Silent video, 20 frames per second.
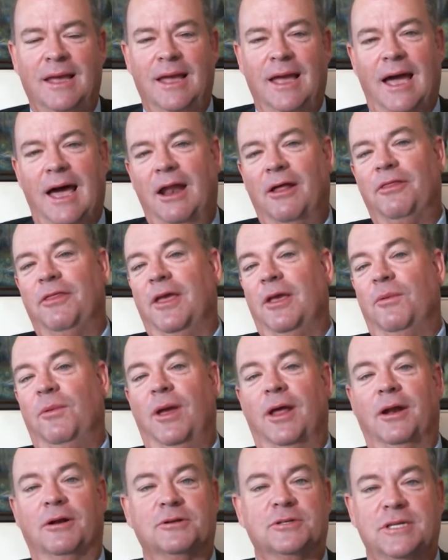I don't think
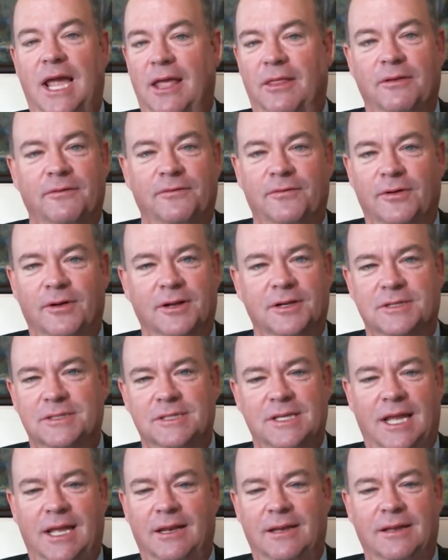we understand the full
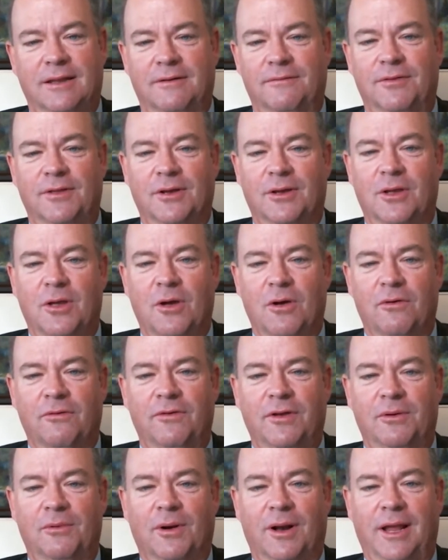extent of the
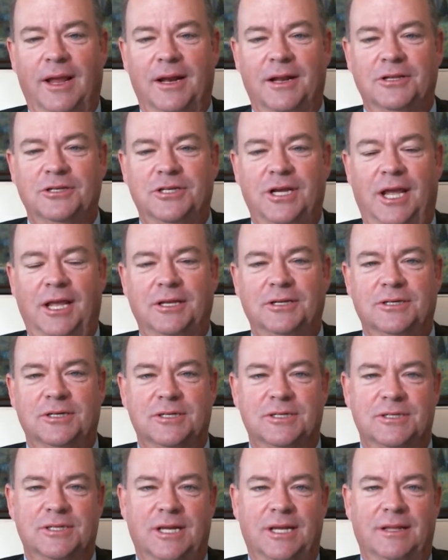COVID-related
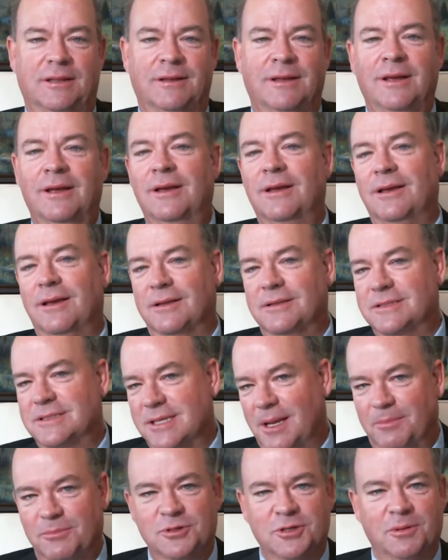changes in
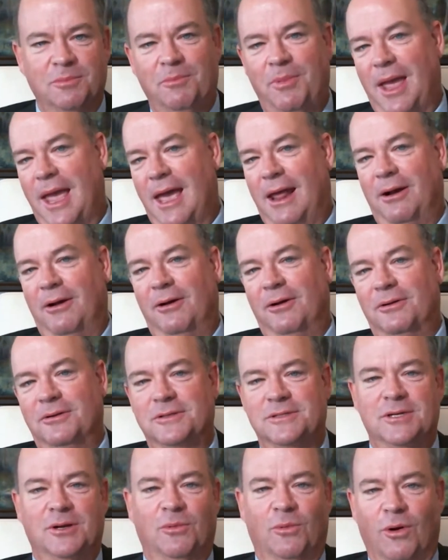consumption
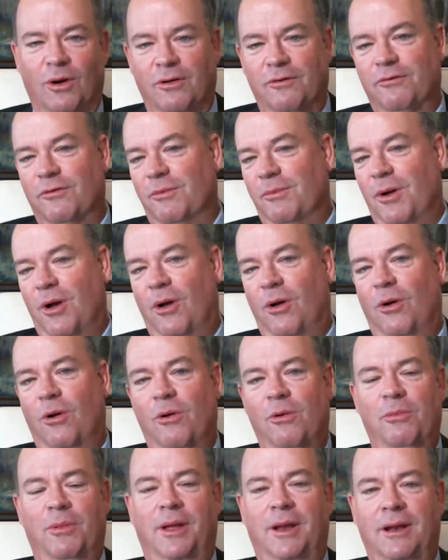patterns and work from
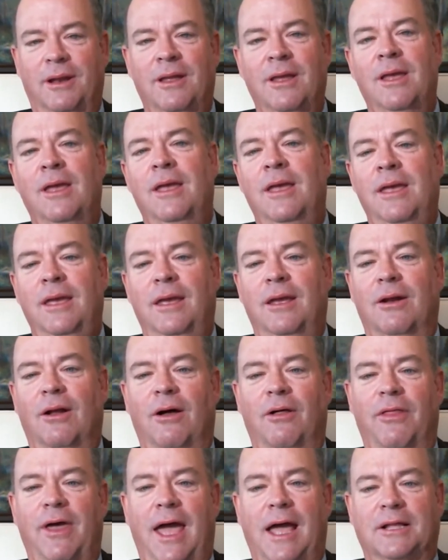home and
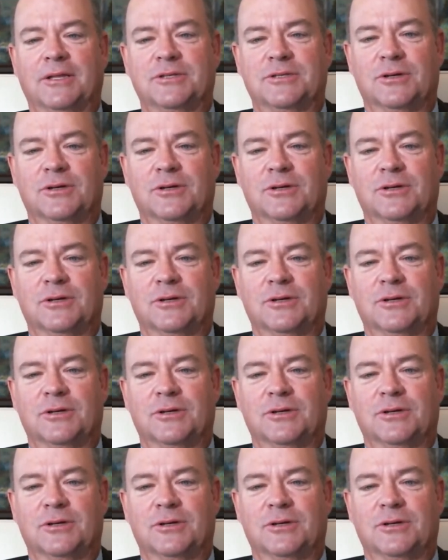all that.